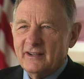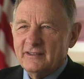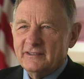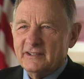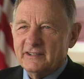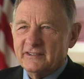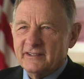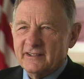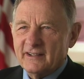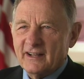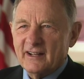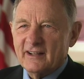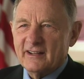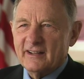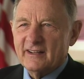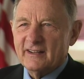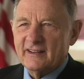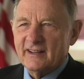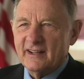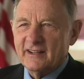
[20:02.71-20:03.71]
She said, I
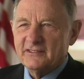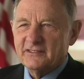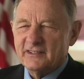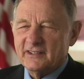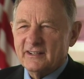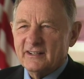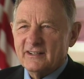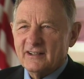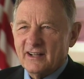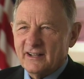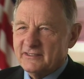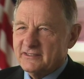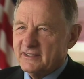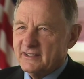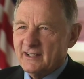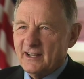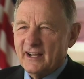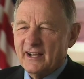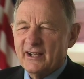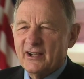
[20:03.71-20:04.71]
think that's it. I
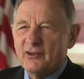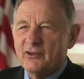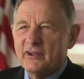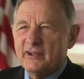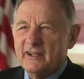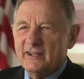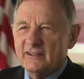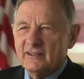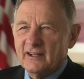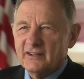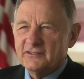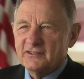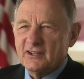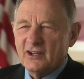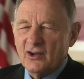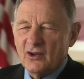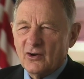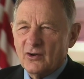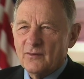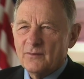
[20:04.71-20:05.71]
said, I agree. Let's
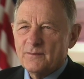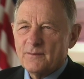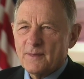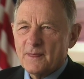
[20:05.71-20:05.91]
go.